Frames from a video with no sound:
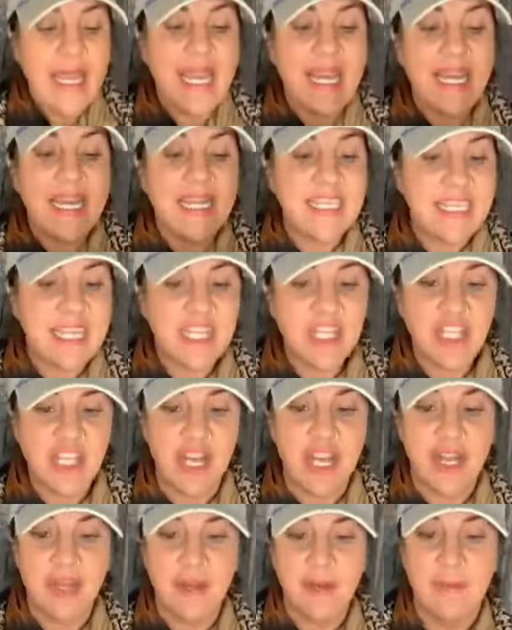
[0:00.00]

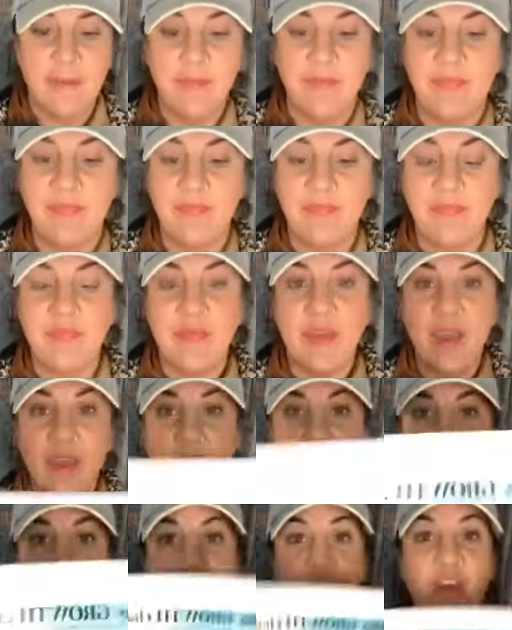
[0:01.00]
addition,
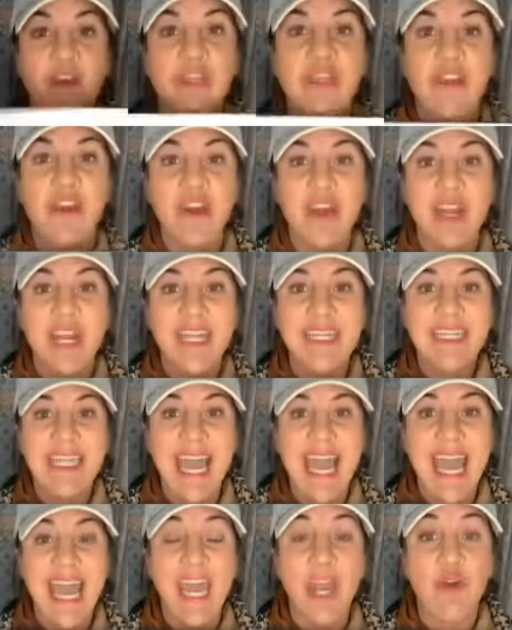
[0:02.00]
the 30
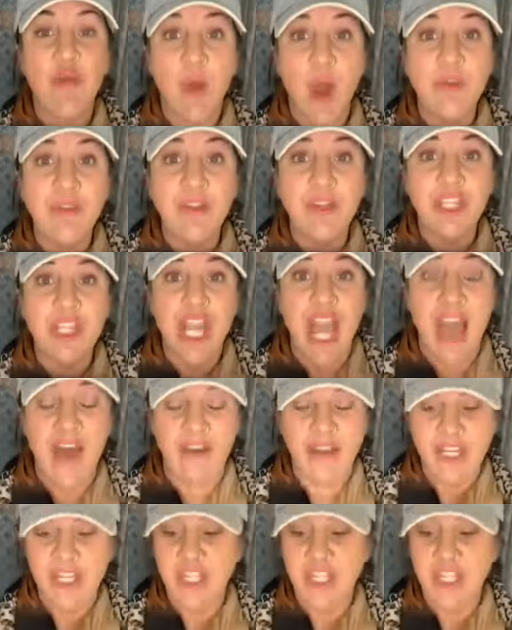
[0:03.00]
day growth challenge